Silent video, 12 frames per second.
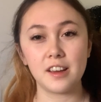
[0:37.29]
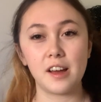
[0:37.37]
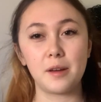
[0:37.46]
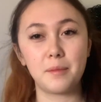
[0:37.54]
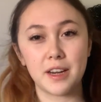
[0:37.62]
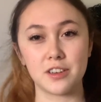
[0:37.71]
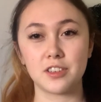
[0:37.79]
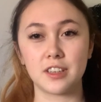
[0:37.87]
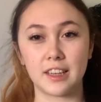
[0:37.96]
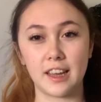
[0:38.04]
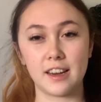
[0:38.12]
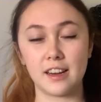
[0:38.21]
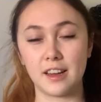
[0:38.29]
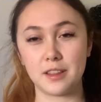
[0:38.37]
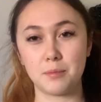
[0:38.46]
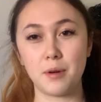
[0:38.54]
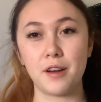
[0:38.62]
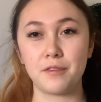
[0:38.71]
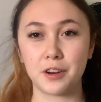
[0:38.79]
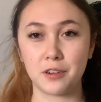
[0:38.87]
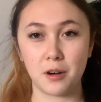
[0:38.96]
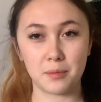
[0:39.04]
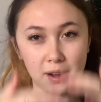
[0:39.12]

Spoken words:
I managed to get it like the perfect crop